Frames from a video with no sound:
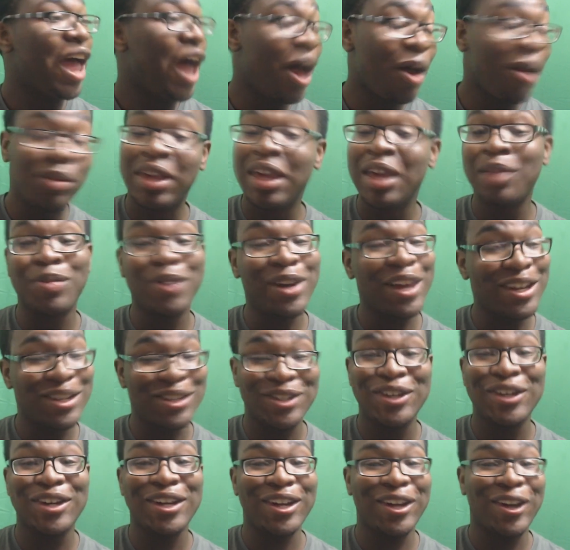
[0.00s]
I'm keeping that
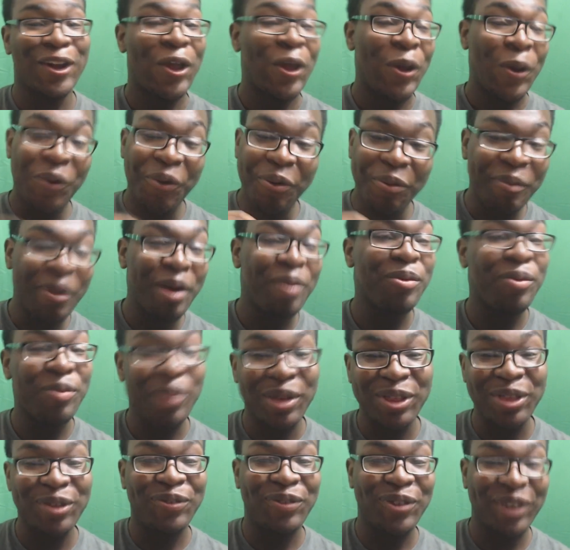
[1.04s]
shit in. Remember,
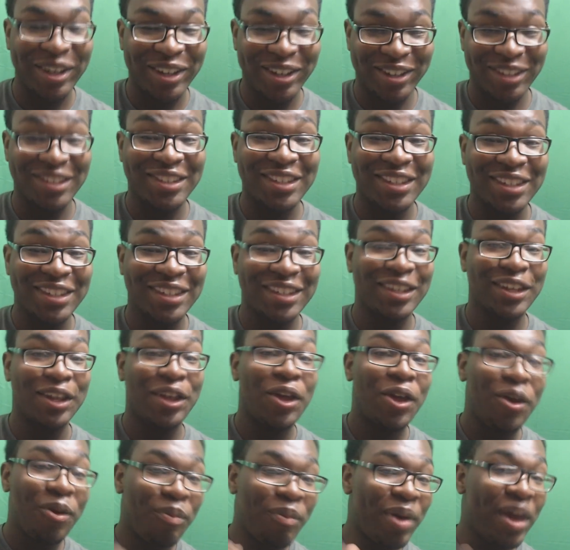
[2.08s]
motherfuckers.
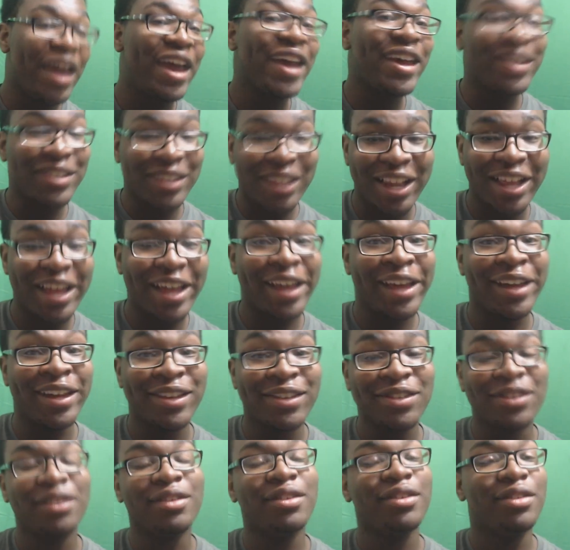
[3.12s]
Pass
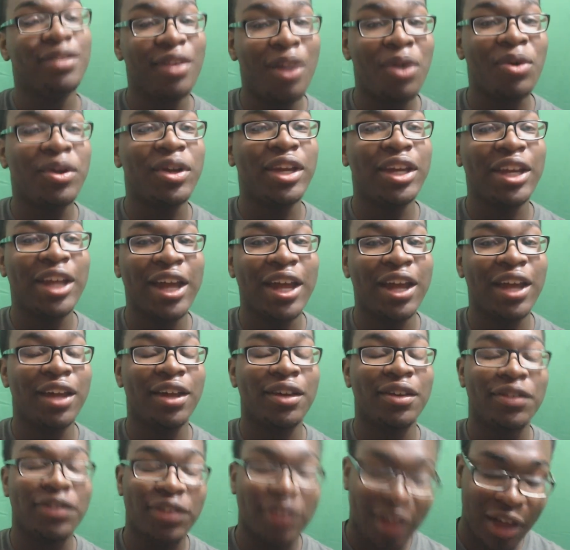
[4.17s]
class, don't eat
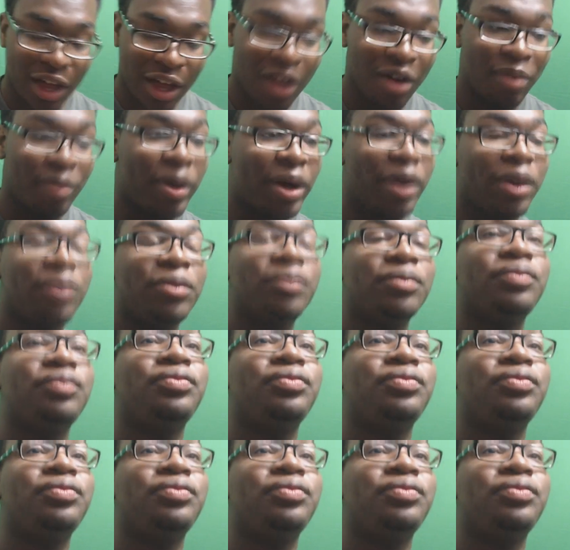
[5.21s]
ass. I'm out.